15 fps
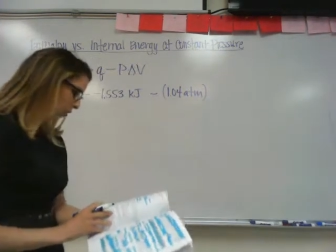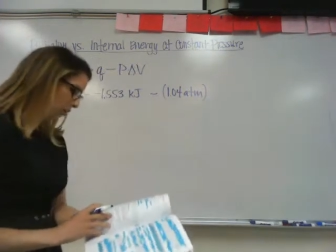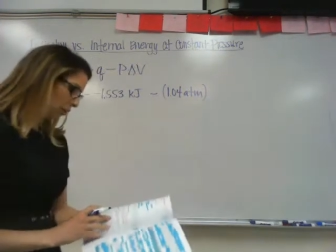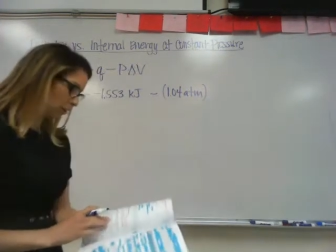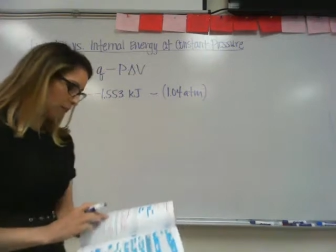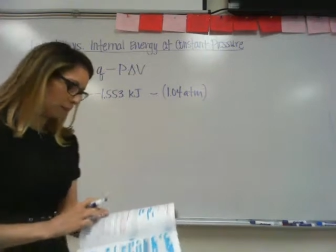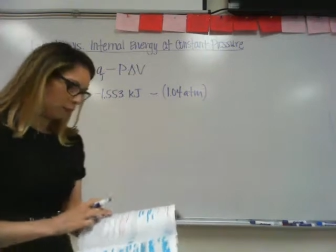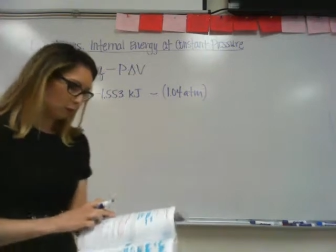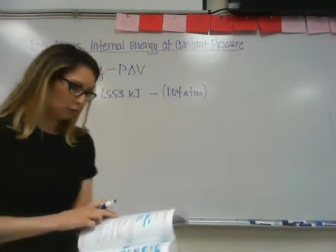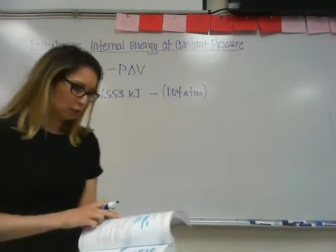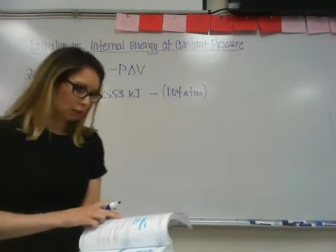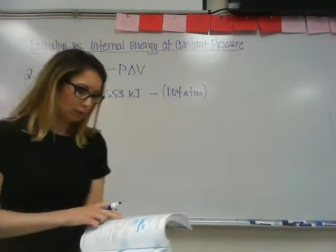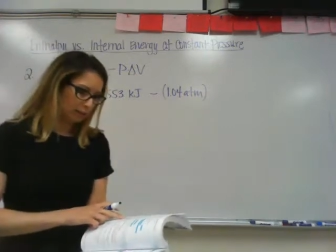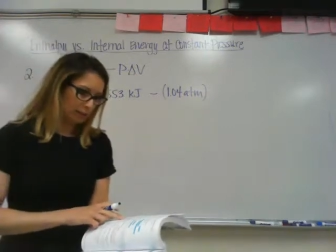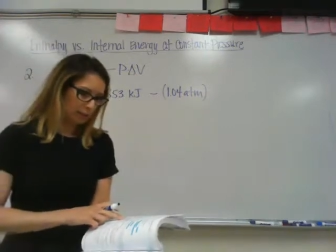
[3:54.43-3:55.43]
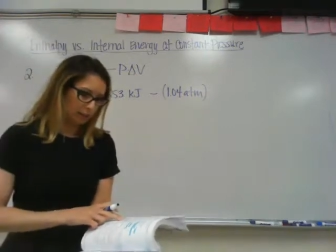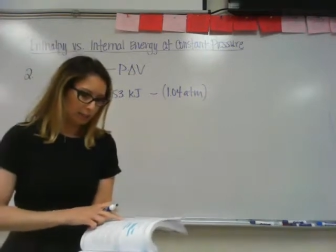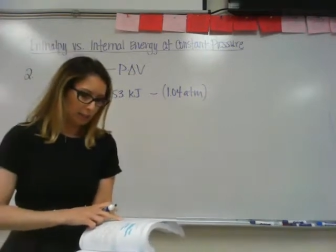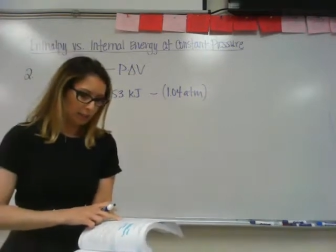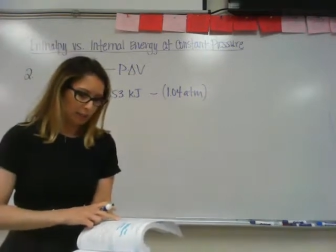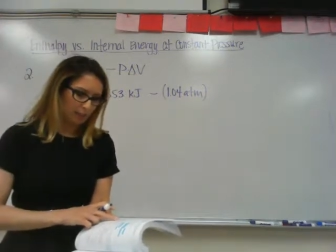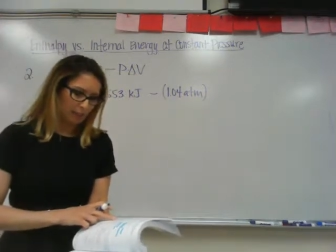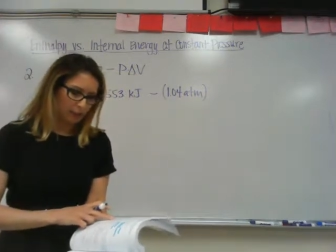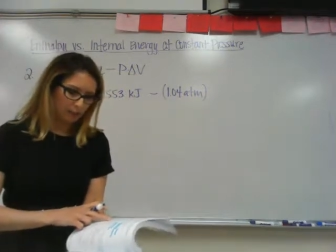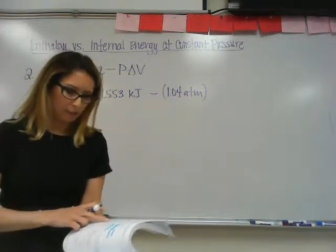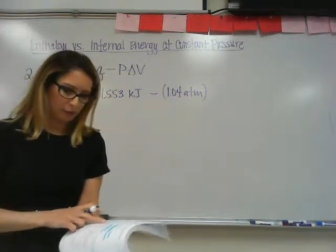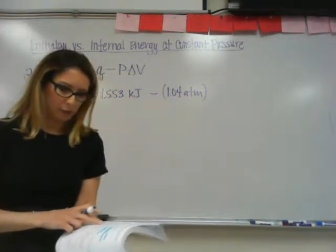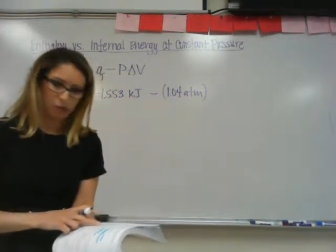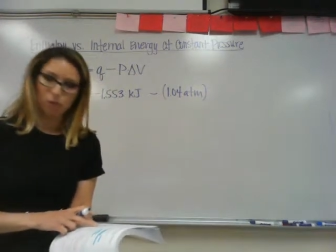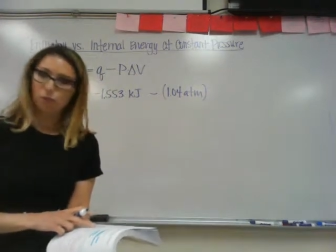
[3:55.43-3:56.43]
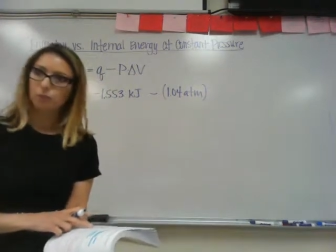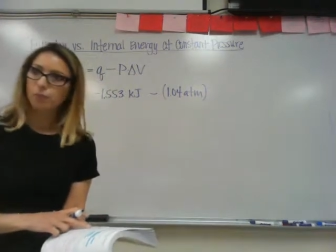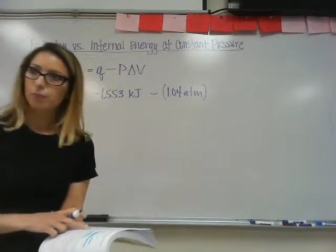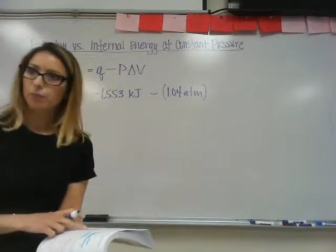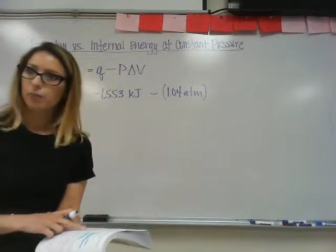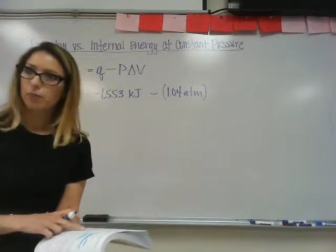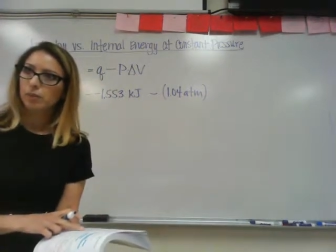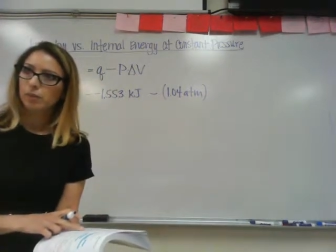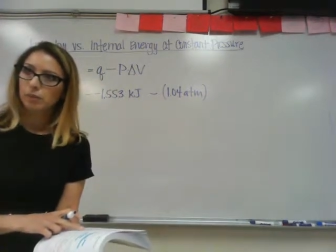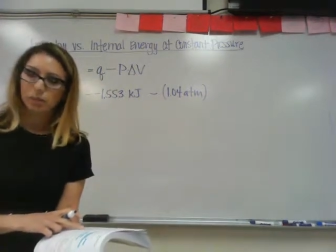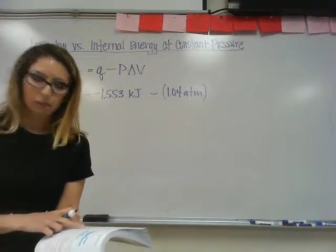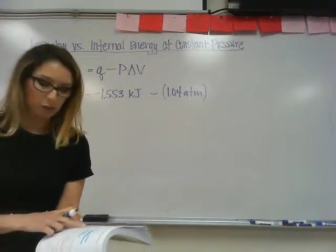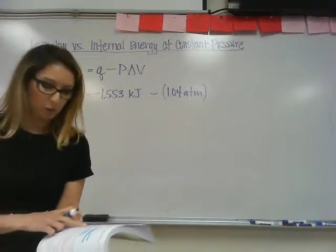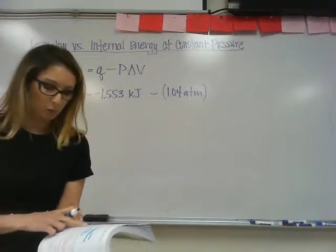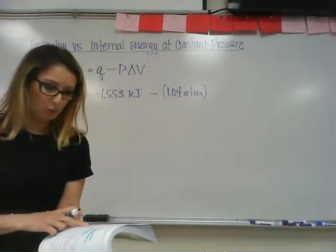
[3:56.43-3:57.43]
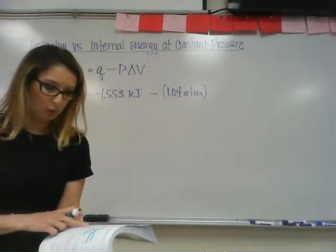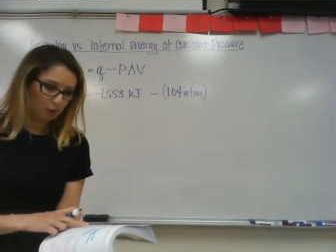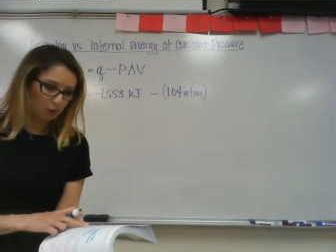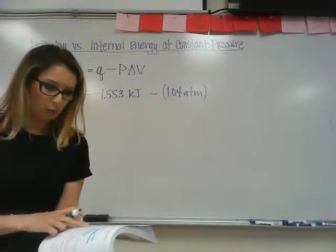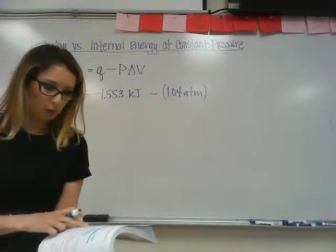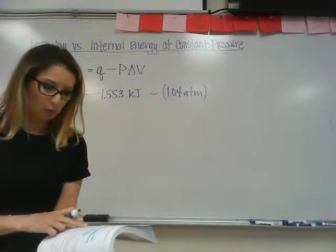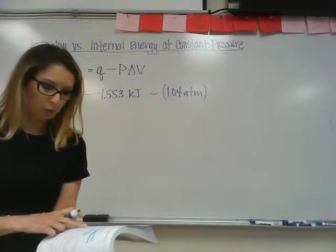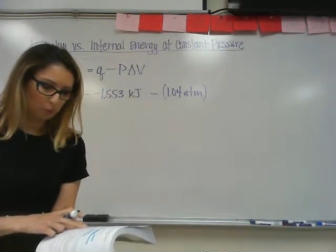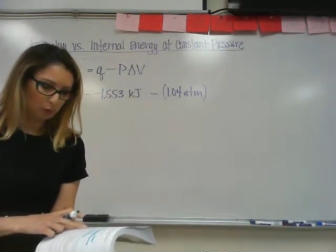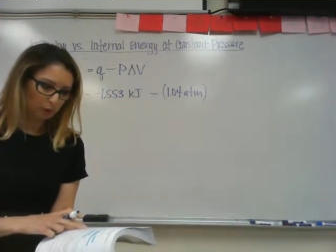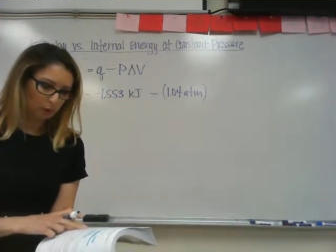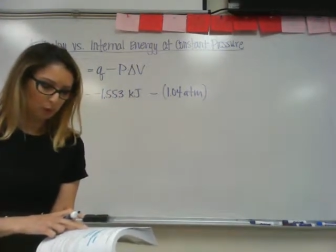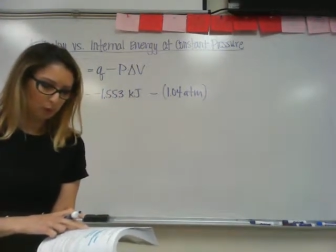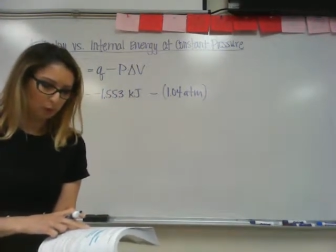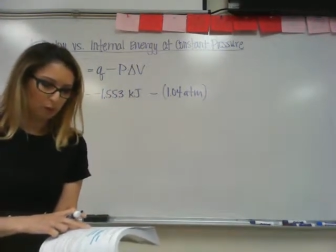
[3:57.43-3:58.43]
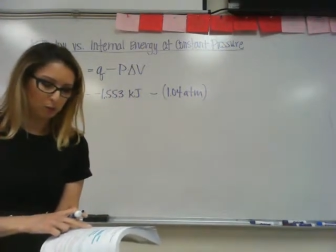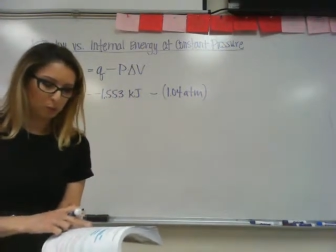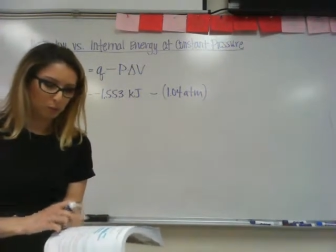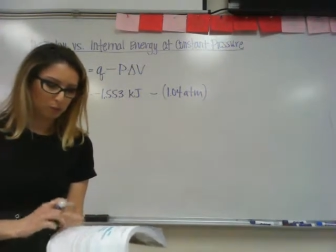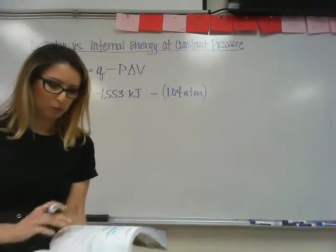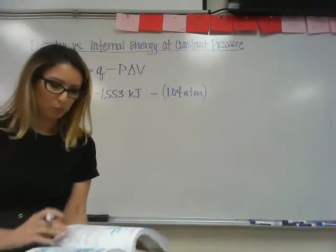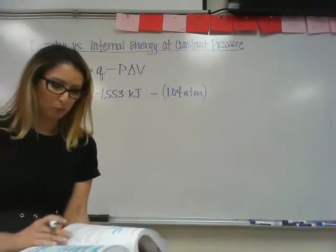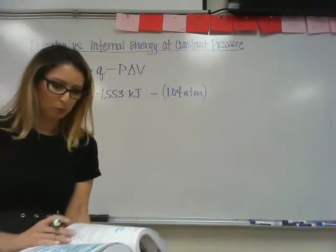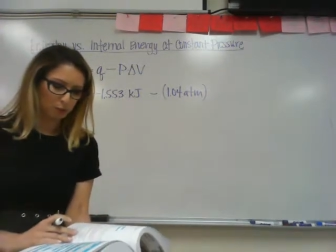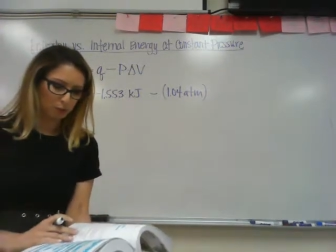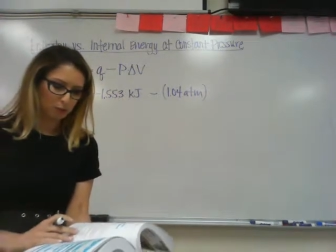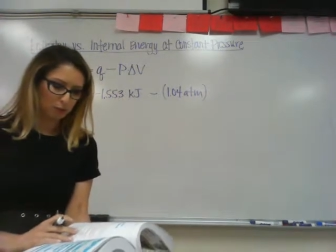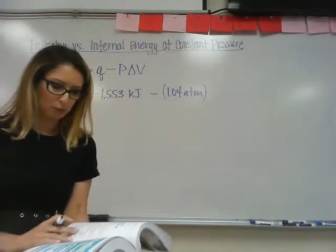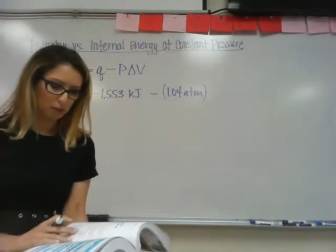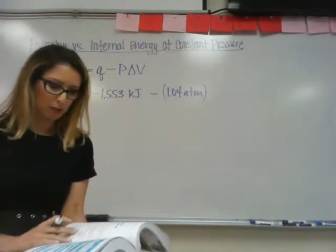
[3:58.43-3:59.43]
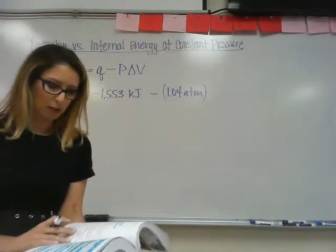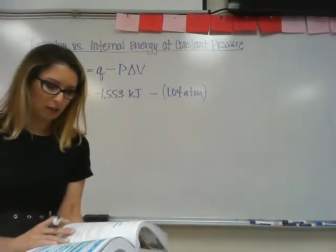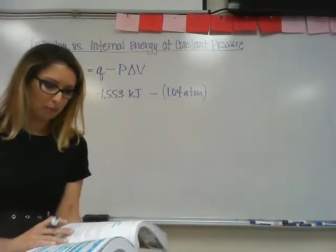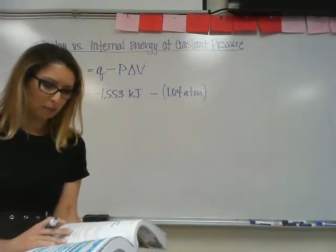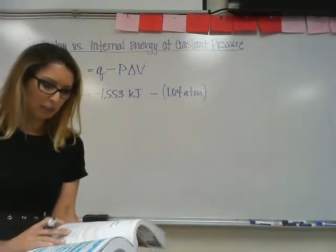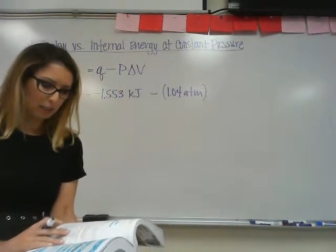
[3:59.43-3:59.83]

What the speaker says: the conversion that they gave you, the 101.3 joules per liter times